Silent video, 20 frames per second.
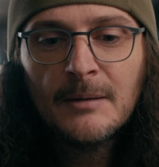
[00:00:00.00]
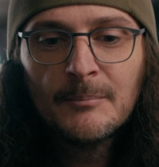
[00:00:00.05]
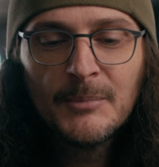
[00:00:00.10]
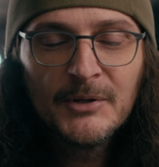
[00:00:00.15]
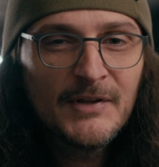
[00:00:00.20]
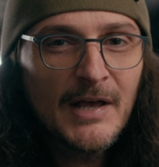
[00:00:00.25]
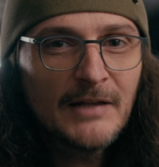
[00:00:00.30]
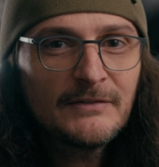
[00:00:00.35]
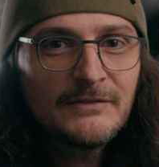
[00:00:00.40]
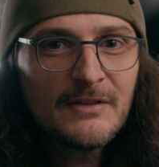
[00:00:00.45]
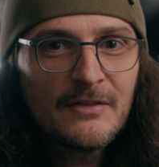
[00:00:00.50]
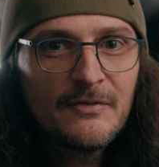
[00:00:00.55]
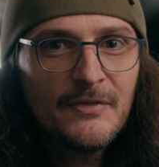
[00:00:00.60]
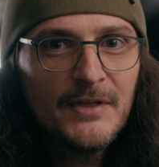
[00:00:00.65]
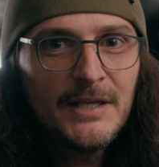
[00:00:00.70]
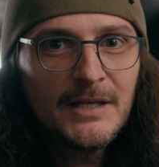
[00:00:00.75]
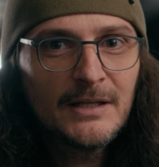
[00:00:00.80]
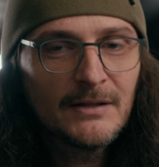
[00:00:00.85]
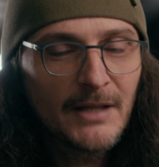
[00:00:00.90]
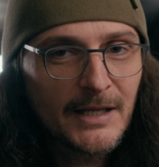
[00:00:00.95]
But that's the
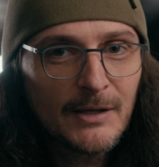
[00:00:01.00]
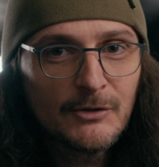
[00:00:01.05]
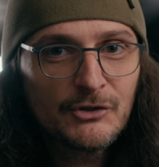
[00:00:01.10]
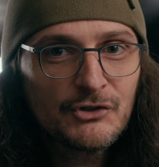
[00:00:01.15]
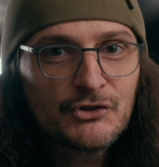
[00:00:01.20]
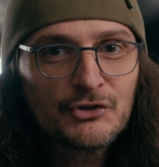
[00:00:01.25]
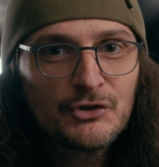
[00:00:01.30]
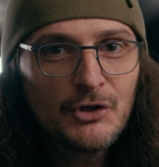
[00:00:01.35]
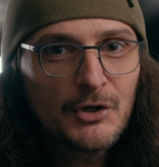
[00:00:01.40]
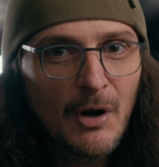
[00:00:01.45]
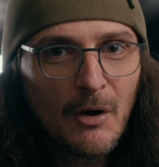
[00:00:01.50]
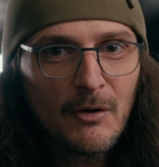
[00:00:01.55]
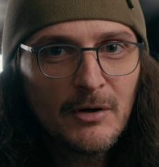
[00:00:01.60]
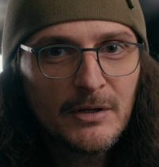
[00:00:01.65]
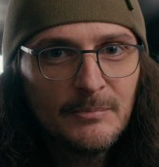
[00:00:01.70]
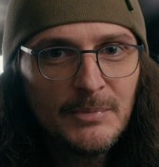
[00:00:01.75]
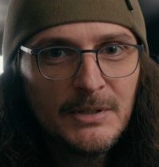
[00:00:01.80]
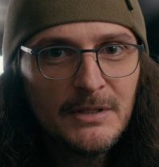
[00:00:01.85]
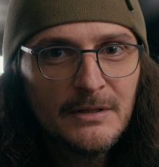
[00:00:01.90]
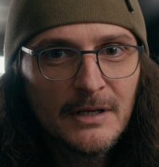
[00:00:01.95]
thing, like it should
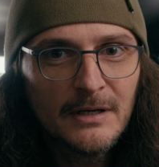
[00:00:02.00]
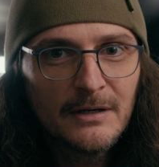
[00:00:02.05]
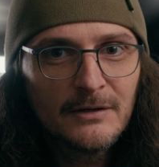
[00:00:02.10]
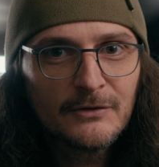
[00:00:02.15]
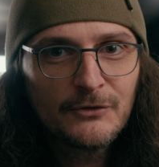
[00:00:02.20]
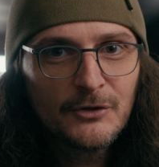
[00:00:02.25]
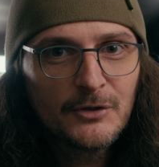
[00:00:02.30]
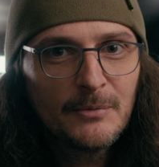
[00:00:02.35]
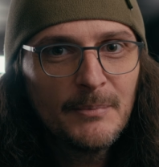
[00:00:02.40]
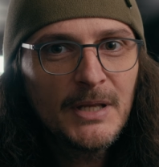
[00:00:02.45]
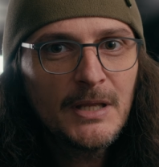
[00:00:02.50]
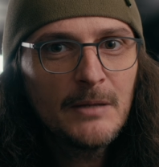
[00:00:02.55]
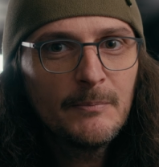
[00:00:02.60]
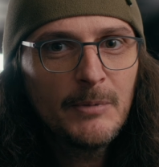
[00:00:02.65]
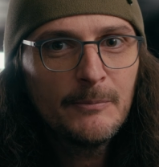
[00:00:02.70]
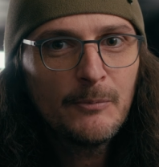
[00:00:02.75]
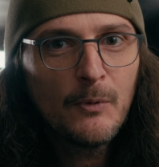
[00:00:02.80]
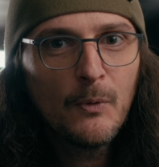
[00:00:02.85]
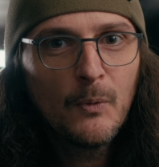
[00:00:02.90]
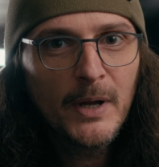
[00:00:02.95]
already be there. So you're making
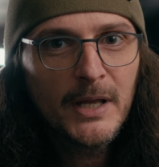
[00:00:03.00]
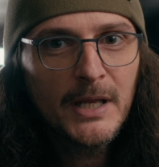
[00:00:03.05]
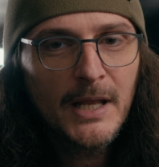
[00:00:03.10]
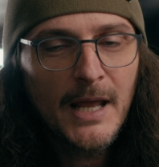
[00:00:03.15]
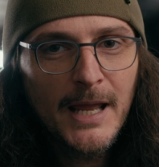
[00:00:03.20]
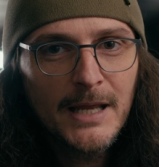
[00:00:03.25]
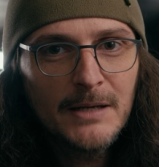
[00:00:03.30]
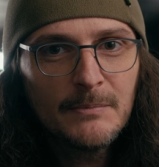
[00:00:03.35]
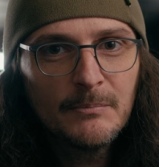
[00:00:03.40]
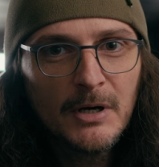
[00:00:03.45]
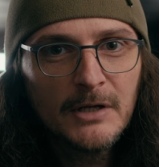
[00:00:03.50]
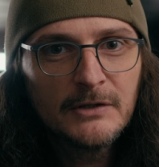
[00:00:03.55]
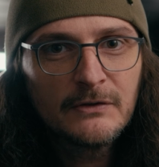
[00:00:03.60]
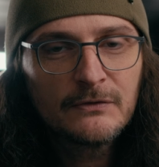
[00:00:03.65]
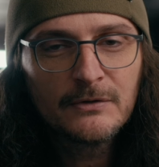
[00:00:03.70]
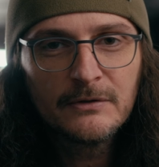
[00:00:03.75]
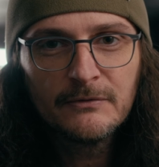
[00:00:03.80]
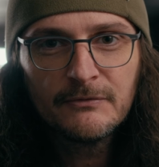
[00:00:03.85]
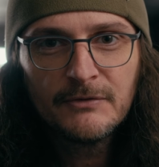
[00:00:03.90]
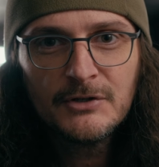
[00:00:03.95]
people wait 8
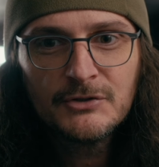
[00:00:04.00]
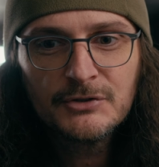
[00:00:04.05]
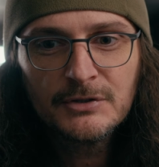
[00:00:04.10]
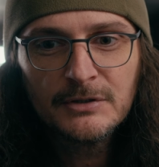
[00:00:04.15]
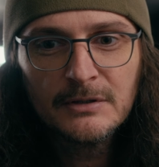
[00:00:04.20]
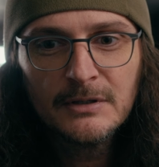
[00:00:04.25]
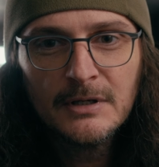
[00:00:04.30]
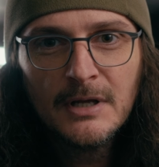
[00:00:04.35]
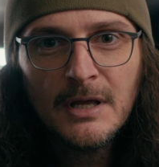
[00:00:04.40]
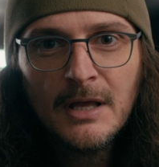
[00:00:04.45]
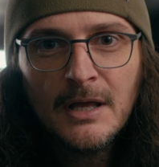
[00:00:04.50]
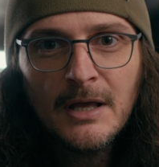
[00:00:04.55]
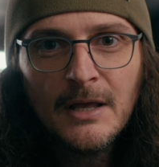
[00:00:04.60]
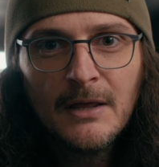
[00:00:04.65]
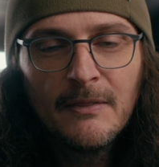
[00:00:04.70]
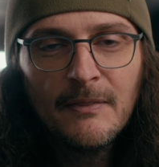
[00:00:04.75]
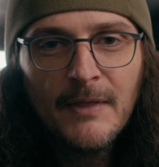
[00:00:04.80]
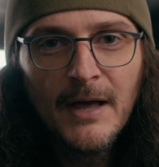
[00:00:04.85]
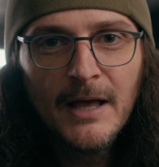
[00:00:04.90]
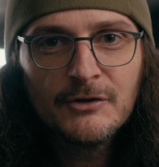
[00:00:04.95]
months for a feature
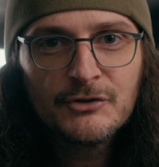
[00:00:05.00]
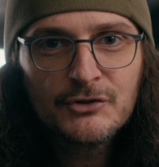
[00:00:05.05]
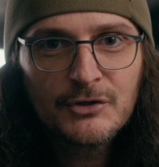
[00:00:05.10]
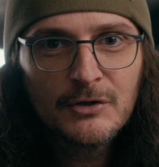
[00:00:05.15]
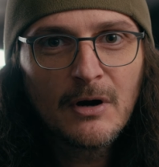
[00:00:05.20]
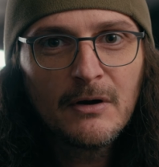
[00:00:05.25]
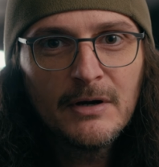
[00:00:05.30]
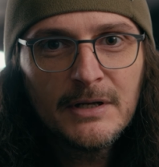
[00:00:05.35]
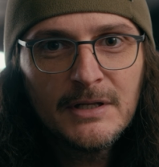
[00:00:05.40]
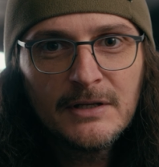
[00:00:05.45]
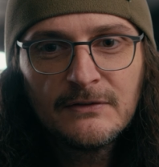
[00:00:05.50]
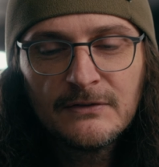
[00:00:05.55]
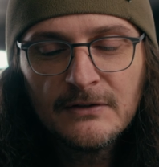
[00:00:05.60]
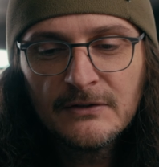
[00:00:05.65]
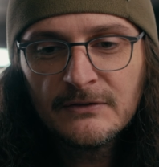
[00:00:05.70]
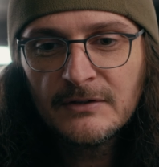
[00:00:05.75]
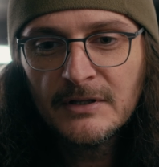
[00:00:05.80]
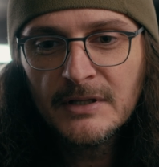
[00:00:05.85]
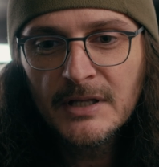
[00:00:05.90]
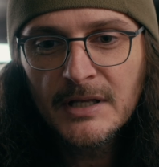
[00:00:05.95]
that should already
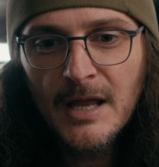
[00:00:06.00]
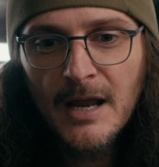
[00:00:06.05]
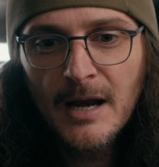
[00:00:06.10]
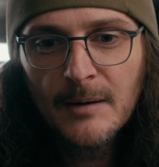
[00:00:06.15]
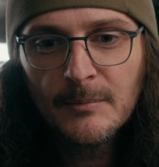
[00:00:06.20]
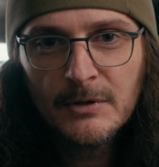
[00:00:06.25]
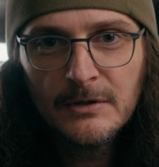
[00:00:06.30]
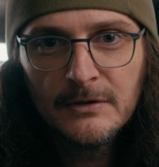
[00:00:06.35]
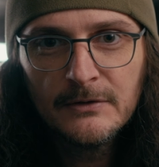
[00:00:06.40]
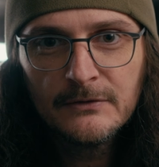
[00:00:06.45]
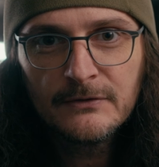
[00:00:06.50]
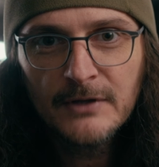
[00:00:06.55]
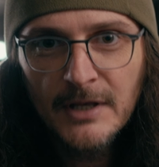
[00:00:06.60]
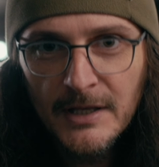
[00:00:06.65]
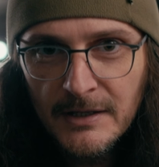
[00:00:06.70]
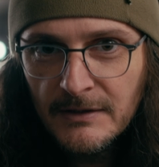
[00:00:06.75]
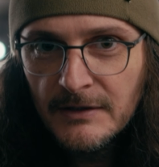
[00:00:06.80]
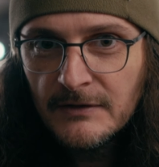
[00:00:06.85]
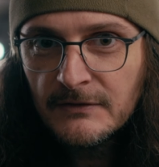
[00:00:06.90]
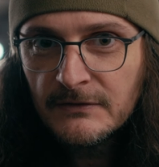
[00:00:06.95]
exist in the cameras,
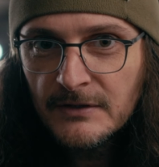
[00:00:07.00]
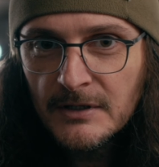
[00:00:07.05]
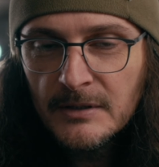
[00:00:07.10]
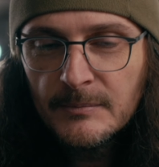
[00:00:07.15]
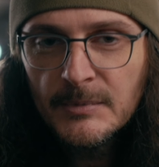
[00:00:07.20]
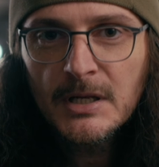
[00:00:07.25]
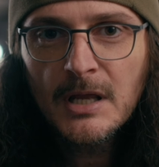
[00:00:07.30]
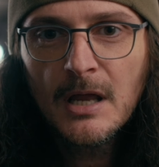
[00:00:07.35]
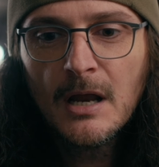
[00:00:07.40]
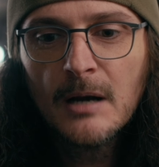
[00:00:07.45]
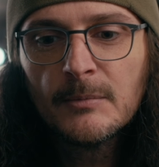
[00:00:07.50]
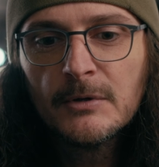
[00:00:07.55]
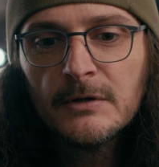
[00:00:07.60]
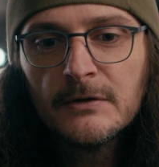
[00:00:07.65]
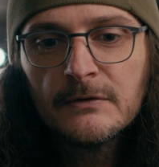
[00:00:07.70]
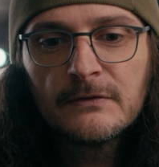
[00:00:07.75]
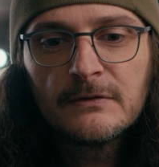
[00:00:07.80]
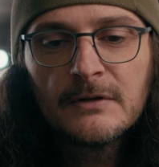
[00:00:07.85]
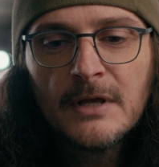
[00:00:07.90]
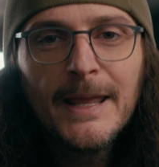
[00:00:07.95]
in these cinema
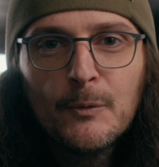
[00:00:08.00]
cameras.